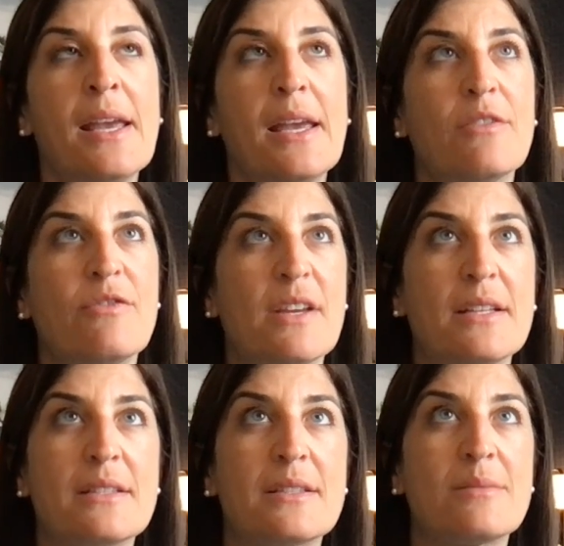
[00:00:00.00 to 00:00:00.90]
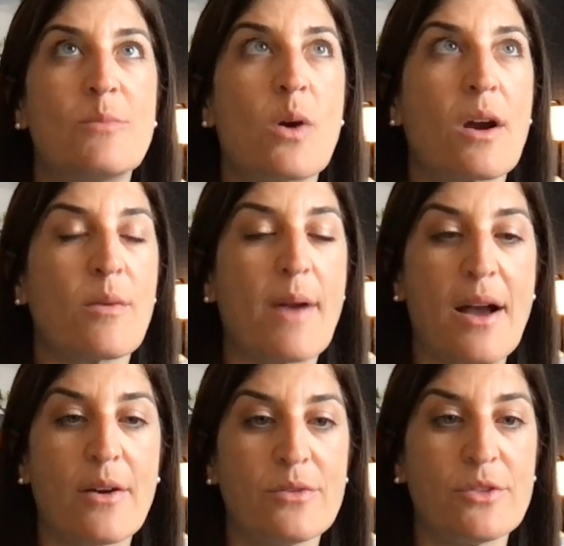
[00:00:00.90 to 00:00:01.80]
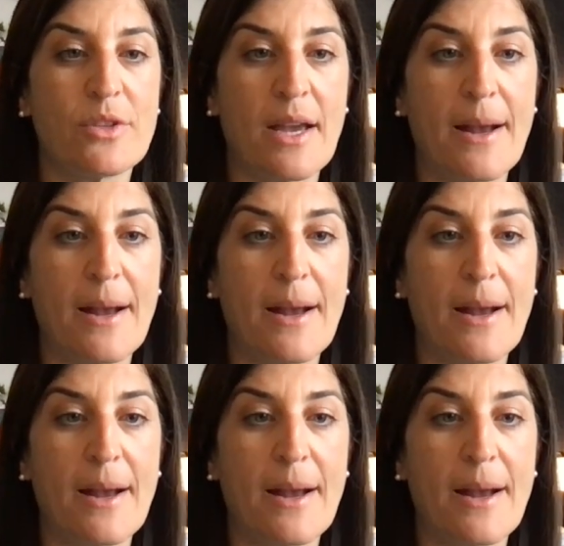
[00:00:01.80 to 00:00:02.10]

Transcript: if it's more around